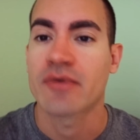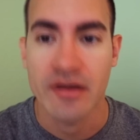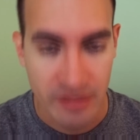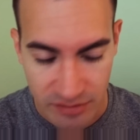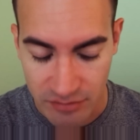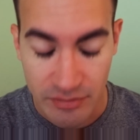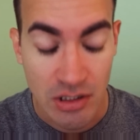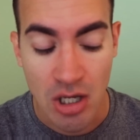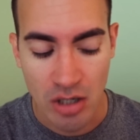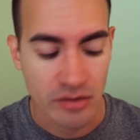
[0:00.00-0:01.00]
be around here
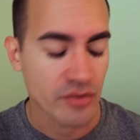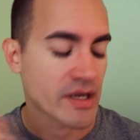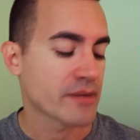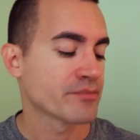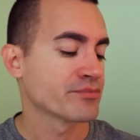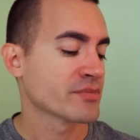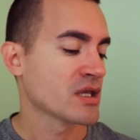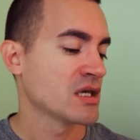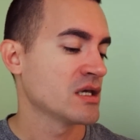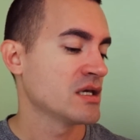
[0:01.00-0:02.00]
long, okay?
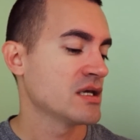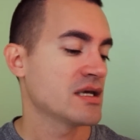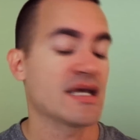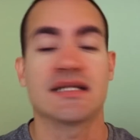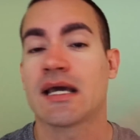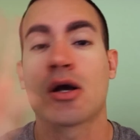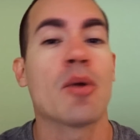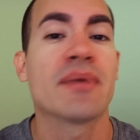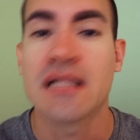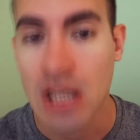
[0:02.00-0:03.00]
It ain't
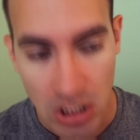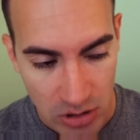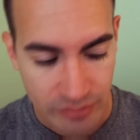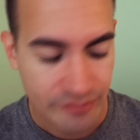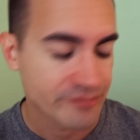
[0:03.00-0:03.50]
gonna be long.